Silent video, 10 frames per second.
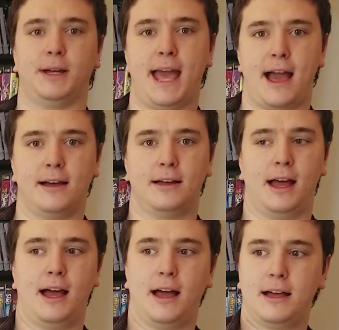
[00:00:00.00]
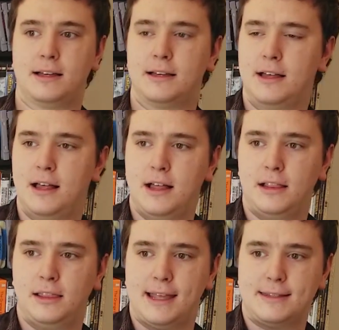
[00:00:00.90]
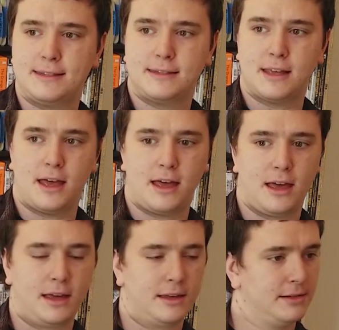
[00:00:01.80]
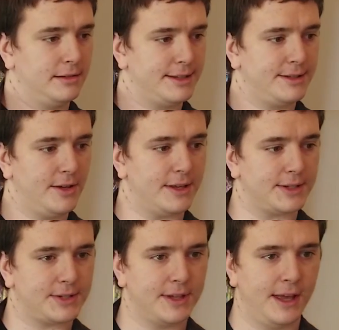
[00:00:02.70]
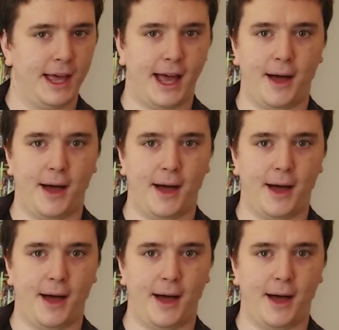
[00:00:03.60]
But yeah, let's do this.